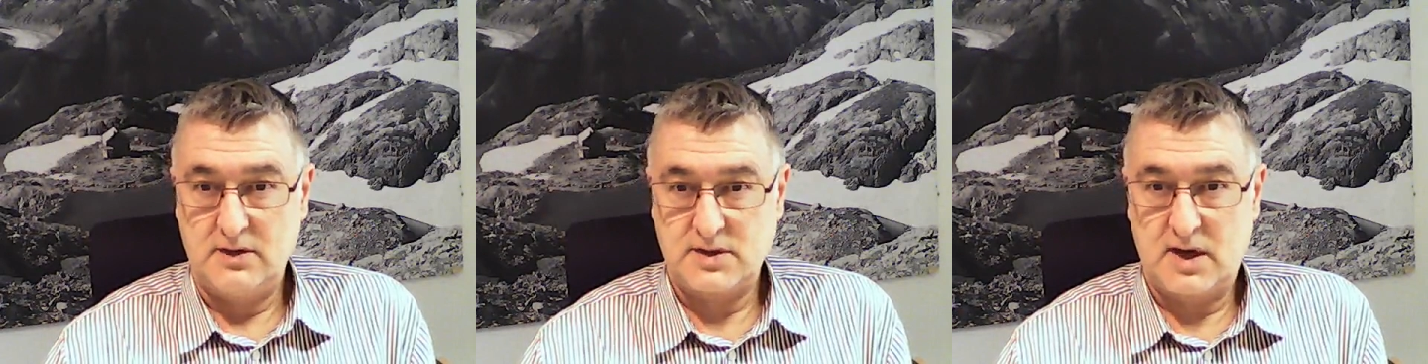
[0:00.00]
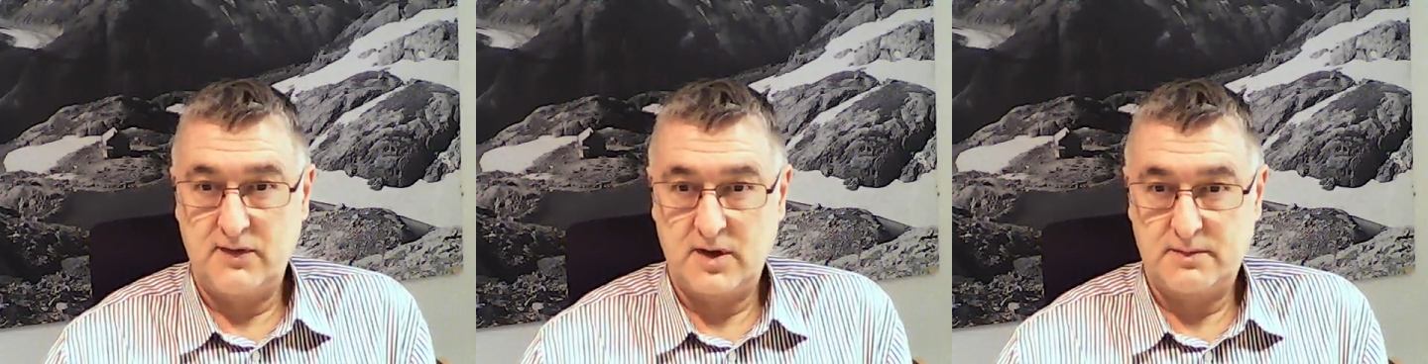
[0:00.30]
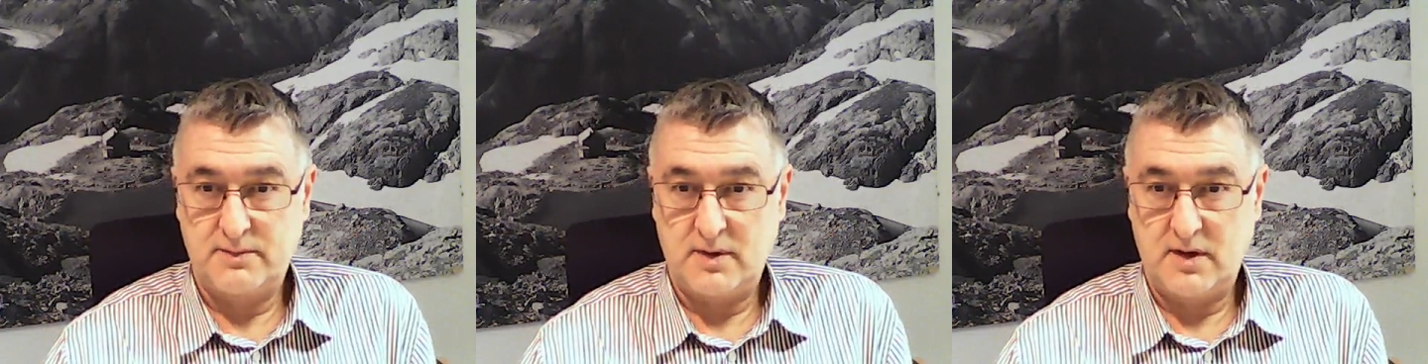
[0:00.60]
you're
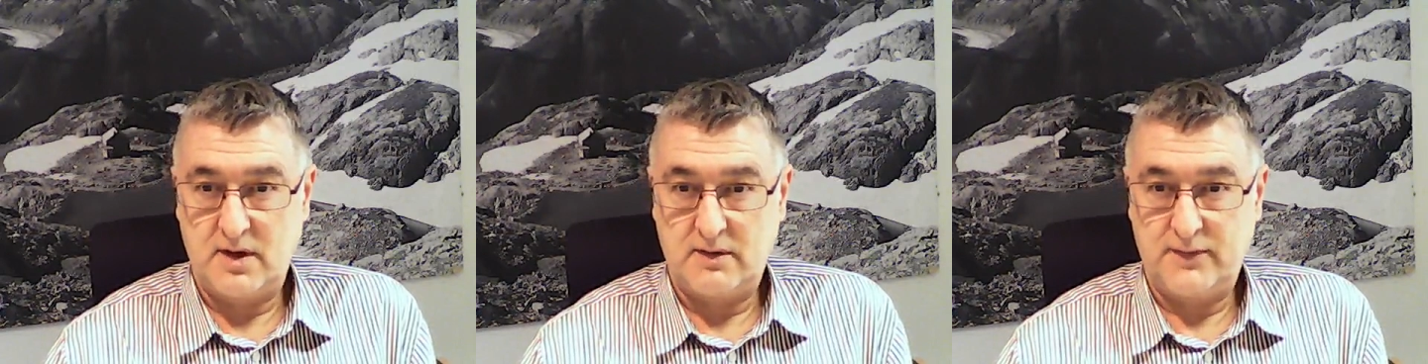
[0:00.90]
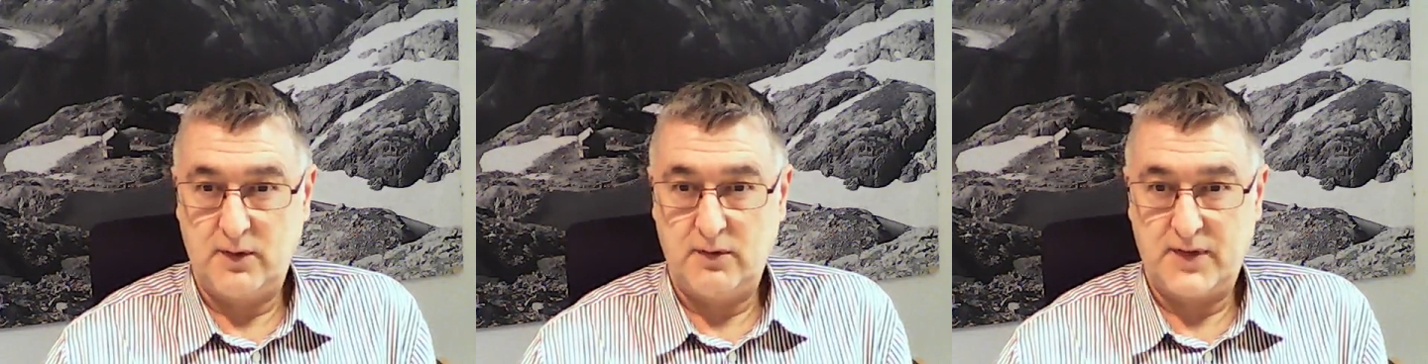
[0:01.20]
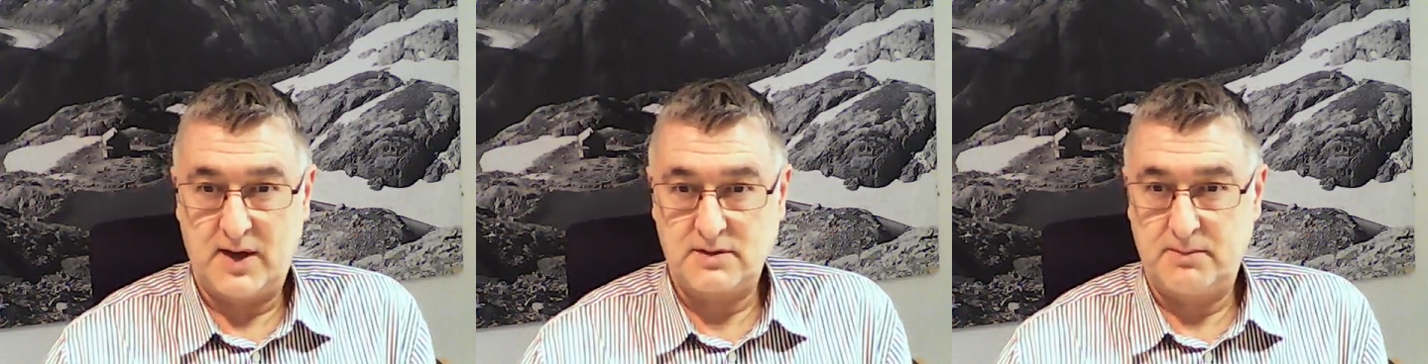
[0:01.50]
saving a few
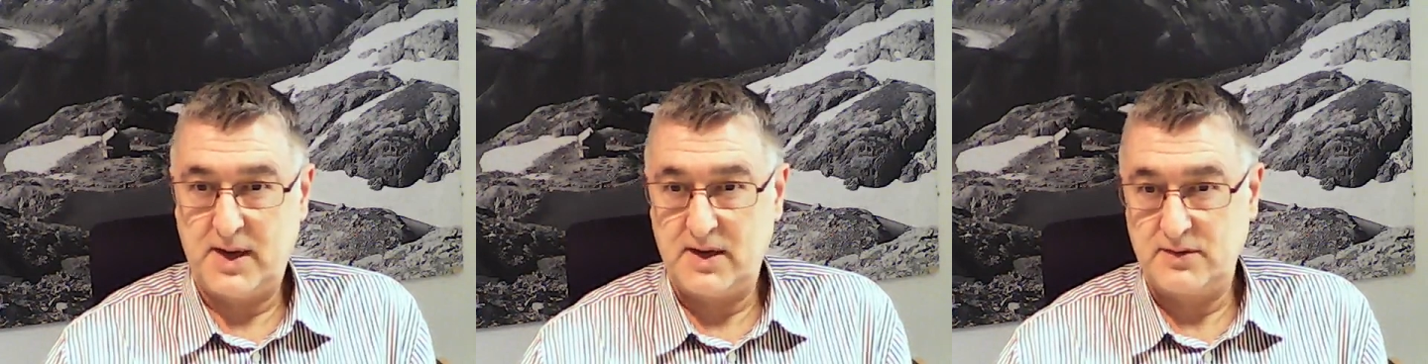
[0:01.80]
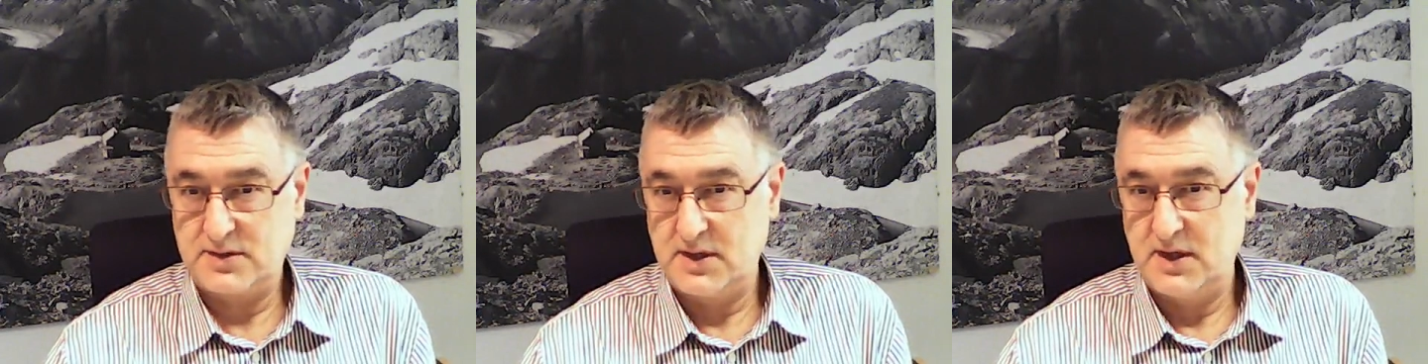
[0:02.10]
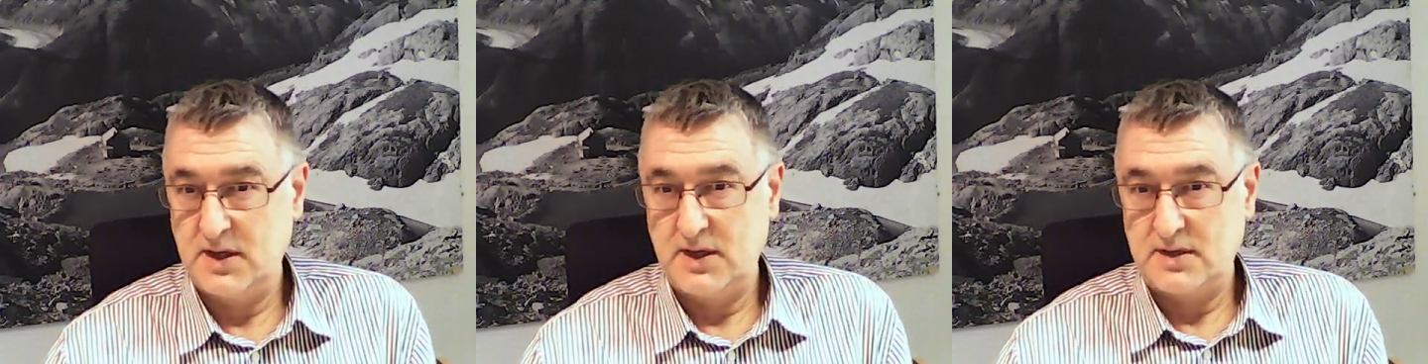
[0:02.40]
£1,000s.